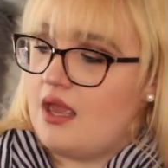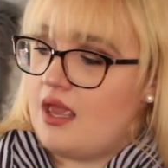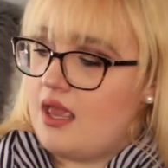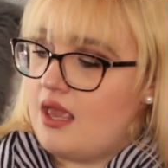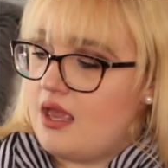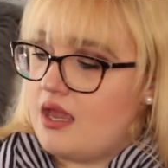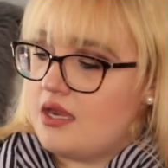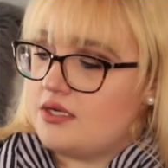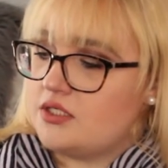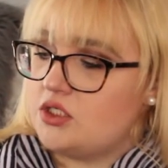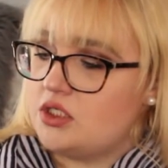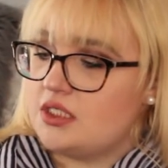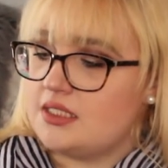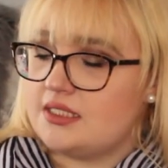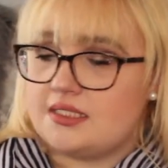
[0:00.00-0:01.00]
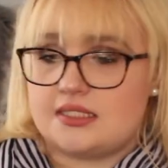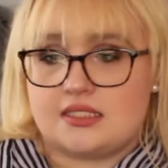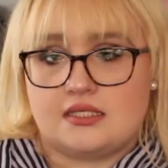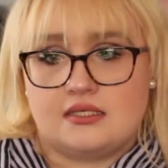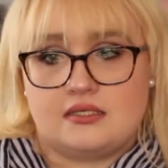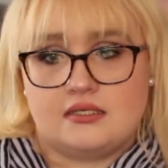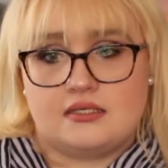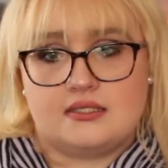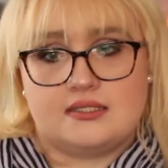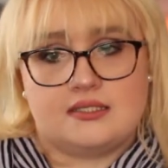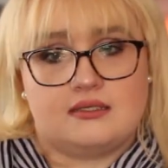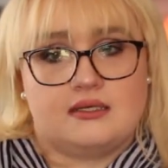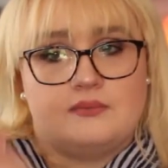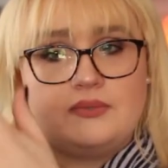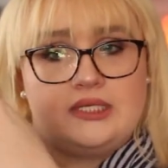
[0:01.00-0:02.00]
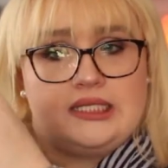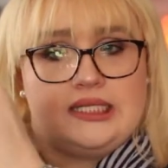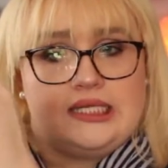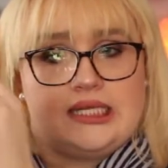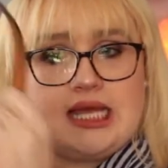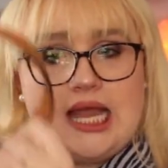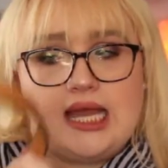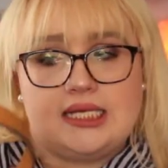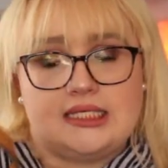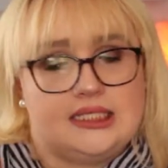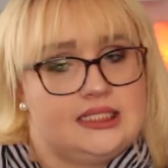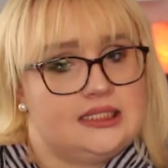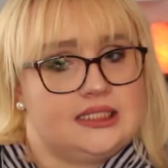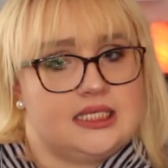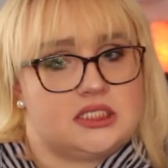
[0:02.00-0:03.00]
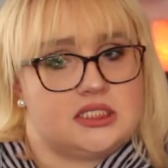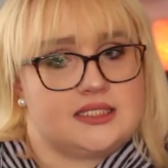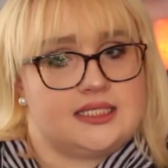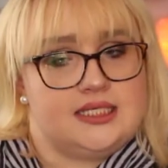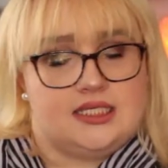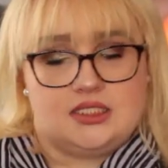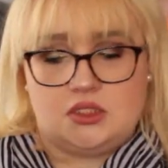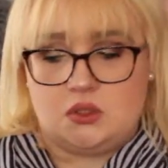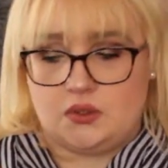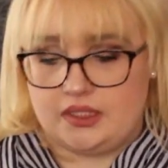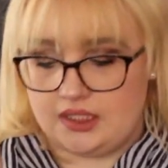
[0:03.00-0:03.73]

And you just open it like that, and let's just get into